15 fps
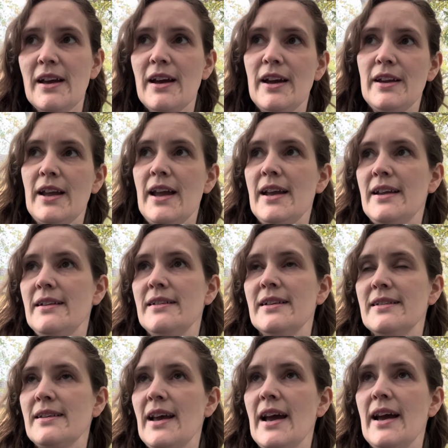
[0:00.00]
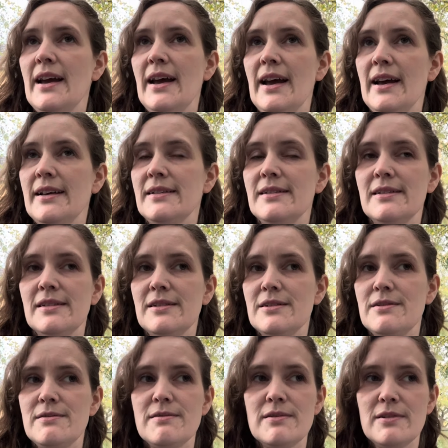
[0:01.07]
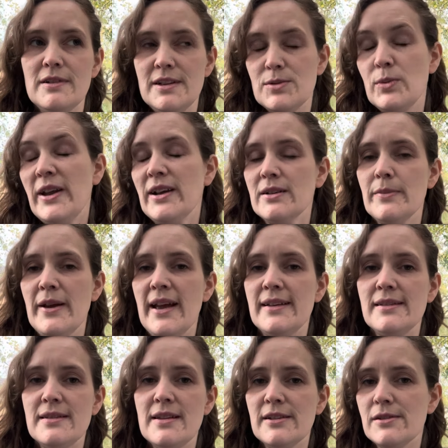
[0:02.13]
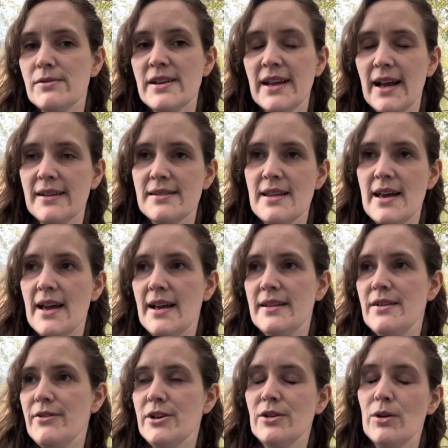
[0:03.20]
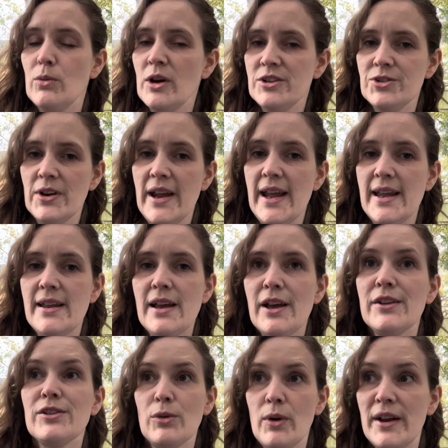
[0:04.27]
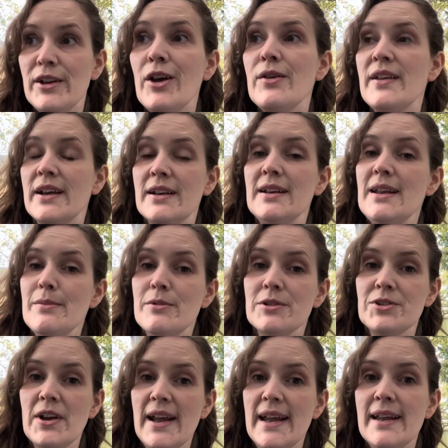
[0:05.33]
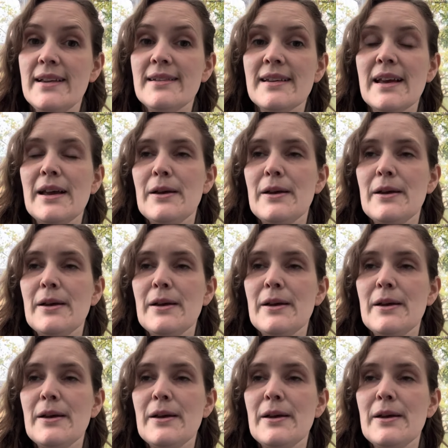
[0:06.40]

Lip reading: okay, this cat has... there's weeing on the beds, there's three cats there, and they've only got one tray, so I know they're gonna need more trays,